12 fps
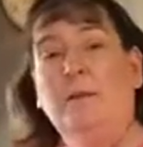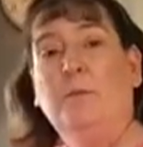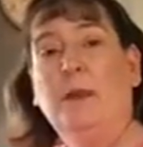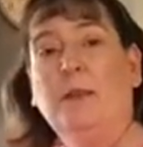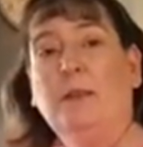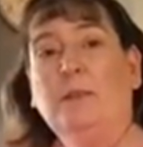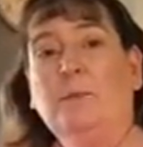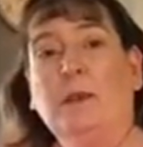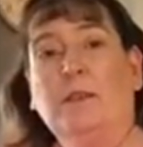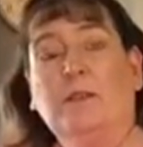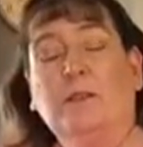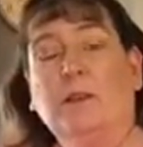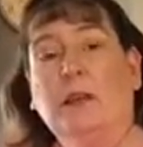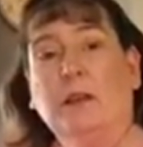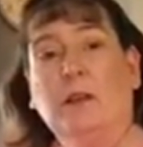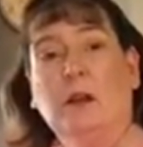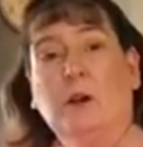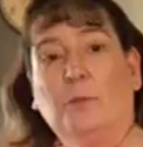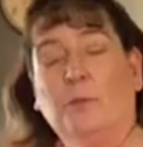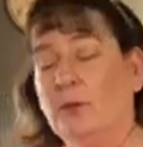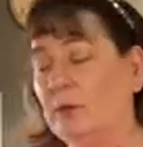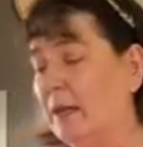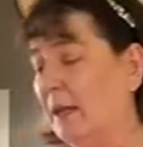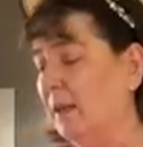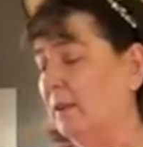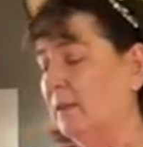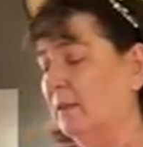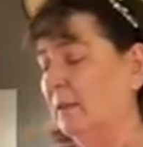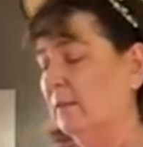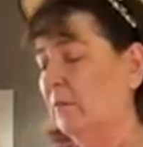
mayonnaise, mustard, hard-boiled eggs,